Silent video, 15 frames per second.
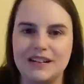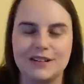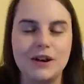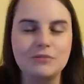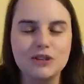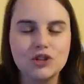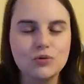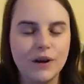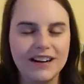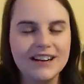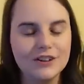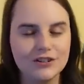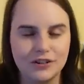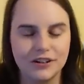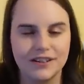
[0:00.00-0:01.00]
So he was 20
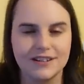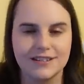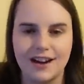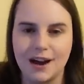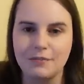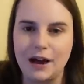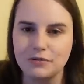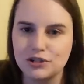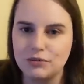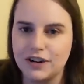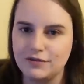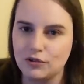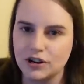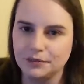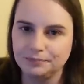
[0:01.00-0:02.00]
years old at this time and I was
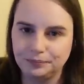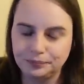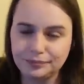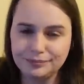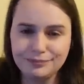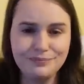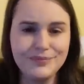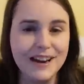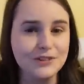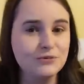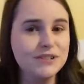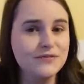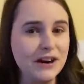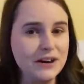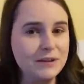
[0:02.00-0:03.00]
24. Peter was
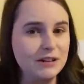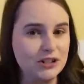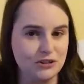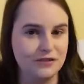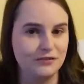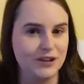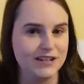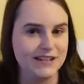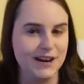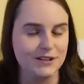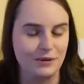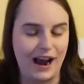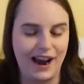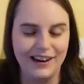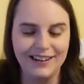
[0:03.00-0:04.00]
very mature for his age,
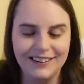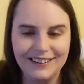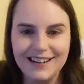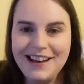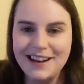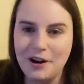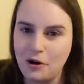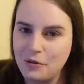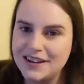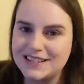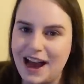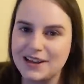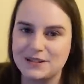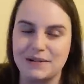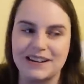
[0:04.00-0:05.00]
okay? He always
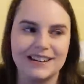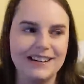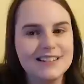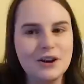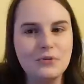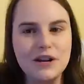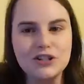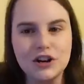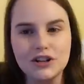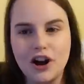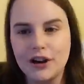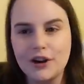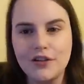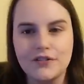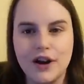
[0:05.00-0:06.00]
has been. So we started talking
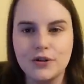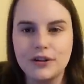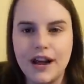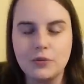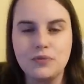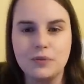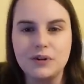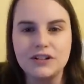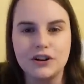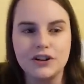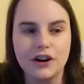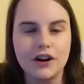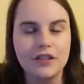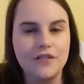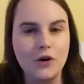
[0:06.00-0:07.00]
on the phone, and then we started talking
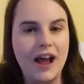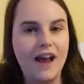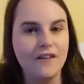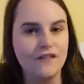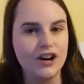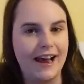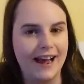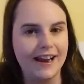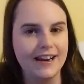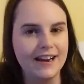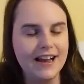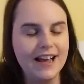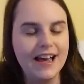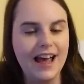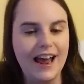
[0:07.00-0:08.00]
on the phone every day.
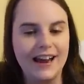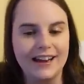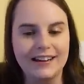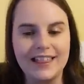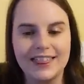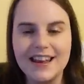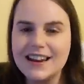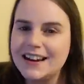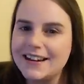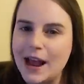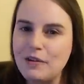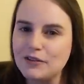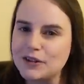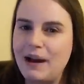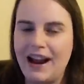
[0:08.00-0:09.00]
And then he came
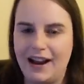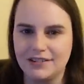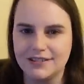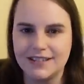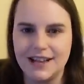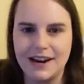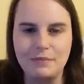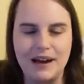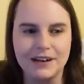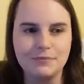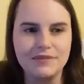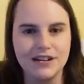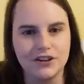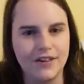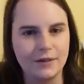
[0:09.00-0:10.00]
over to my house and I made him
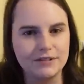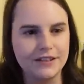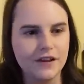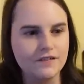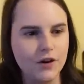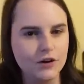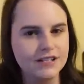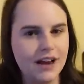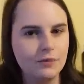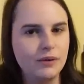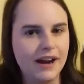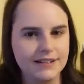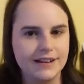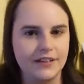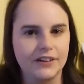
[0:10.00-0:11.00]
dinner. That was like the first time we got
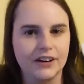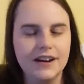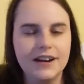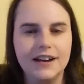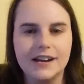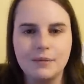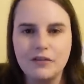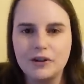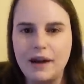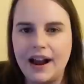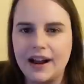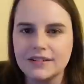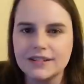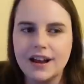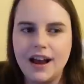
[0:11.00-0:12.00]
together. He came over to my
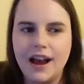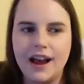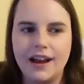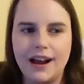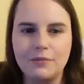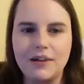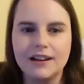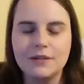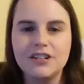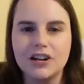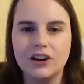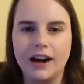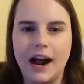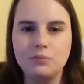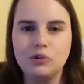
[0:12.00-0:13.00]
house and I made him dinner
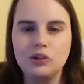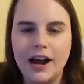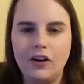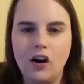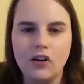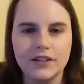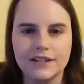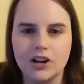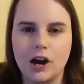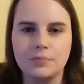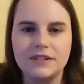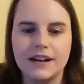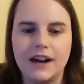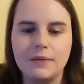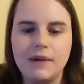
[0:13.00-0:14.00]
and I pulled out all the stops
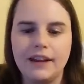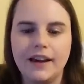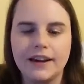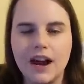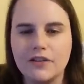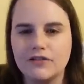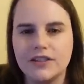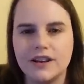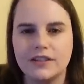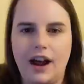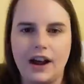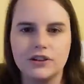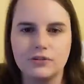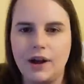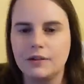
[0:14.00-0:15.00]
and I made like everything that I
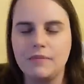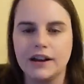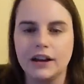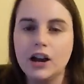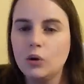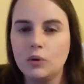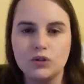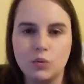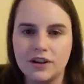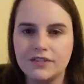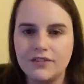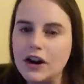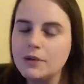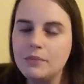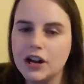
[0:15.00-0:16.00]
knew how to make, which wasn't
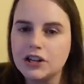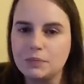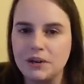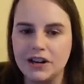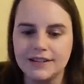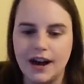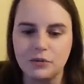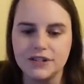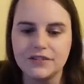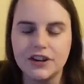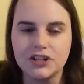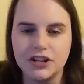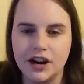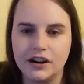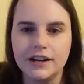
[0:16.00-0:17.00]
very much because I wasn't
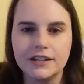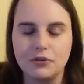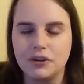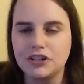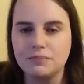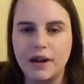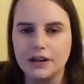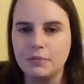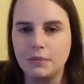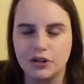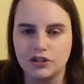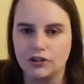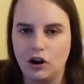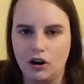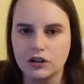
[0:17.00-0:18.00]
vegetarian, so I just made him a bunch of
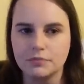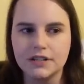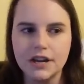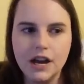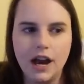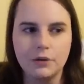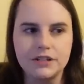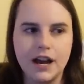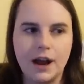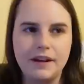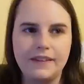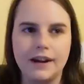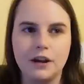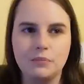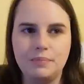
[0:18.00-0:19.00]
carbs. It was like I made
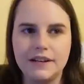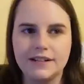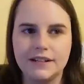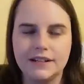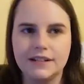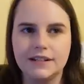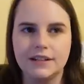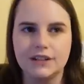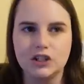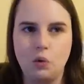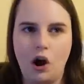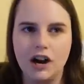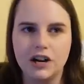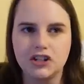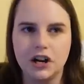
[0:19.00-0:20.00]
like biscuits and
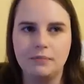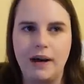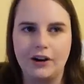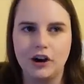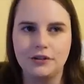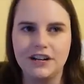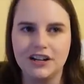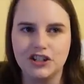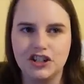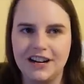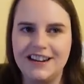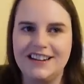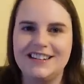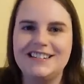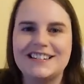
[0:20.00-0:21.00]
squash and macaroni and
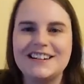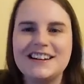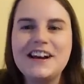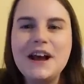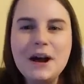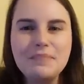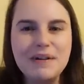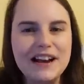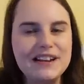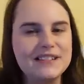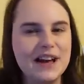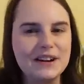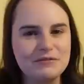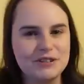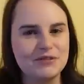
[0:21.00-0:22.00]
cheese, but he said
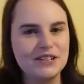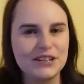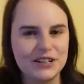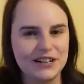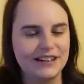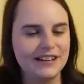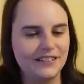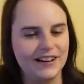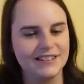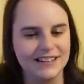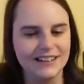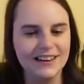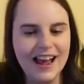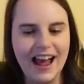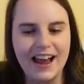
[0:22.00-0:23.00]
it was really good and he liked it.
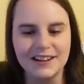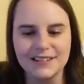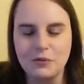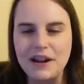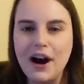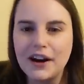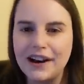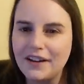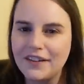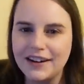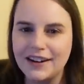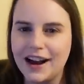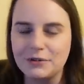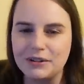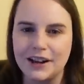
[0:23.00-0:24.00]
And so we hung out that night
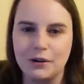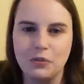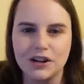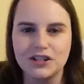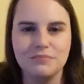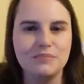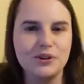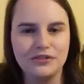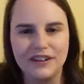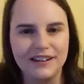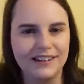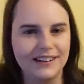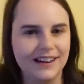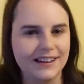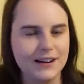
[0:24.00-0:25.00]
and we like watched a
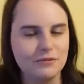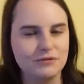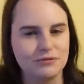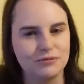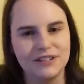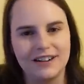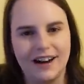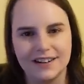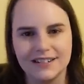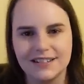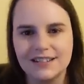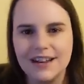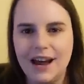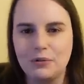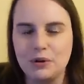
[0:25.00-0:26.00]
movie and it was really nice.
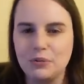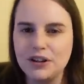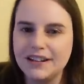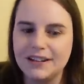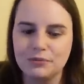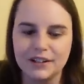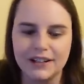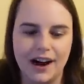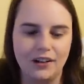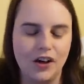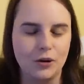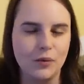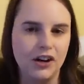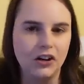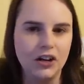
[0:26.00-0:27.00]
We really, really got along well.